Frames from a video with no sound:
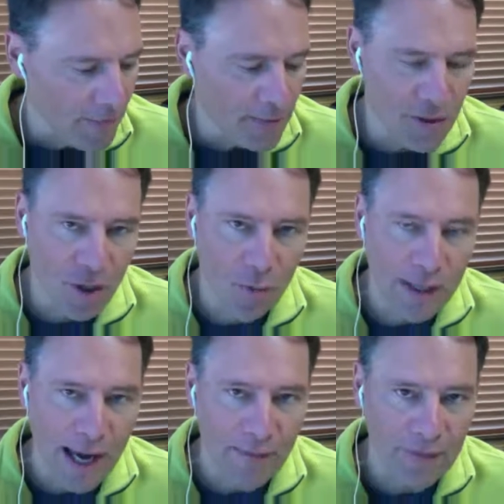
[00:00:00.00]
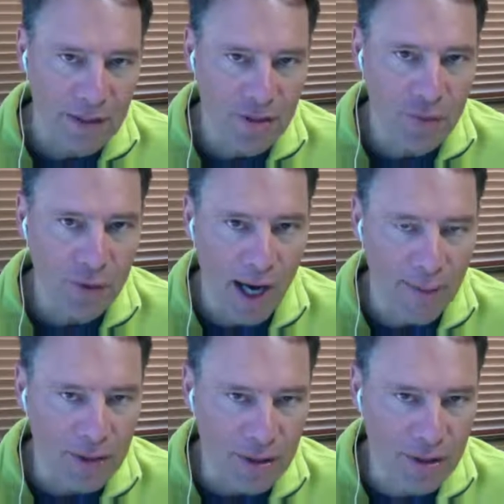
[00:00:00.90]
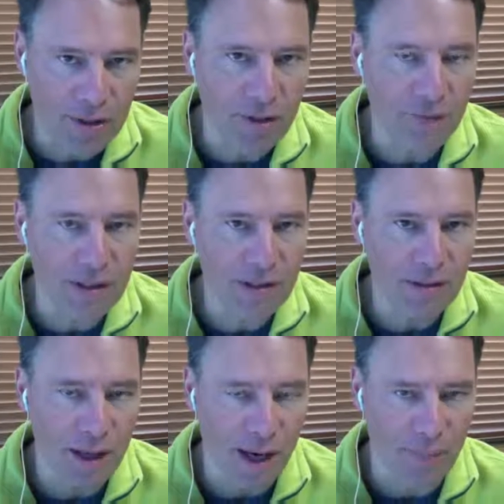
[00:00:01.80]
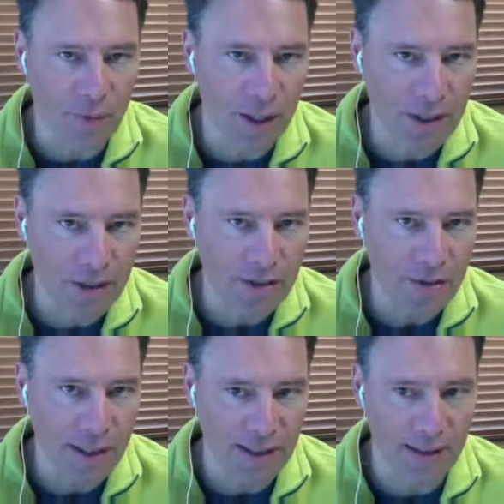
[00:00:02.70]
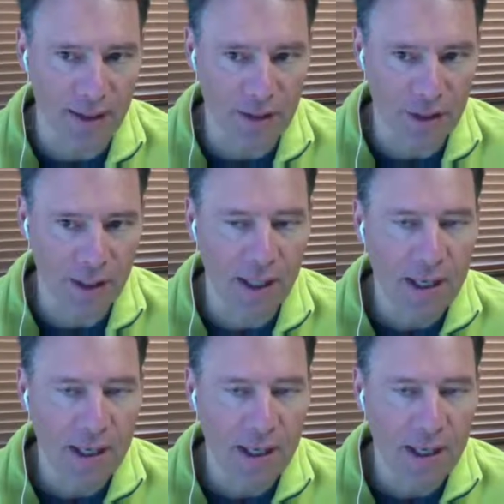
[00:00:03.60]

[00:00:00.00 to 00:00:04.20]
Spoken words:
So we have these 3 options: service, operations, or technology.